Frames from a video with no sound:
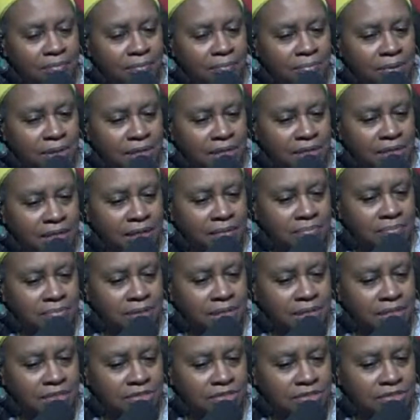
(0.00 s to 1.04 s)
But I'm not
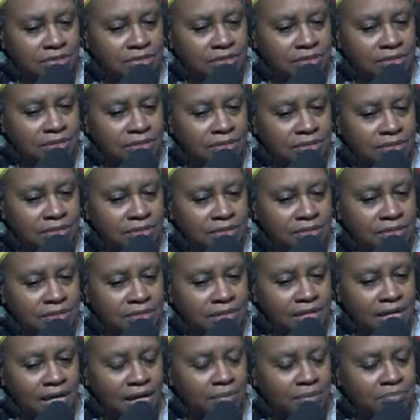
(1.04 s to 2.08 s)

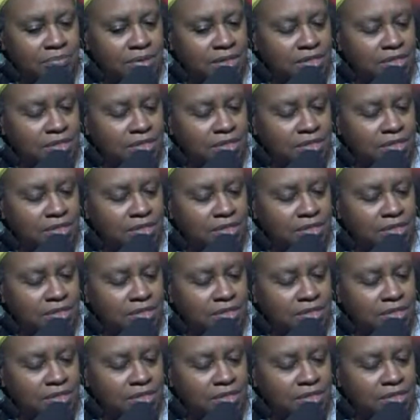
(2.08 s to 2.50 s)
too